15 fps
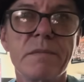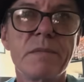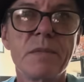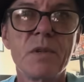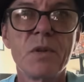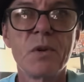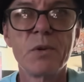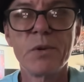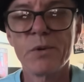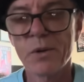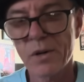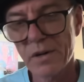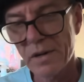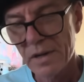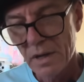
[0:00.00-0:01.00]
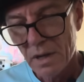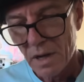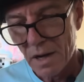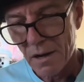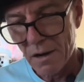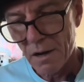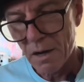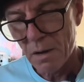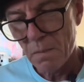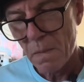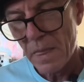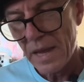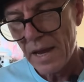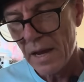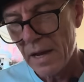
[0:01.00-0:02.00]
You know who you are. And
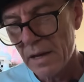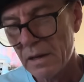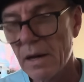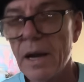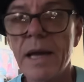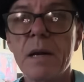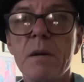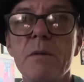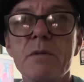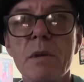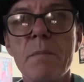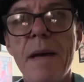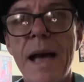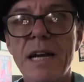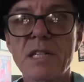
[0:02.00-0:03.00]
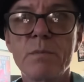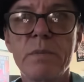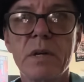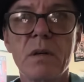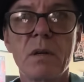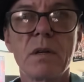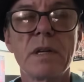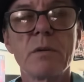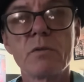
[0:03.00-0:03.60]
it was a Max Bill, and it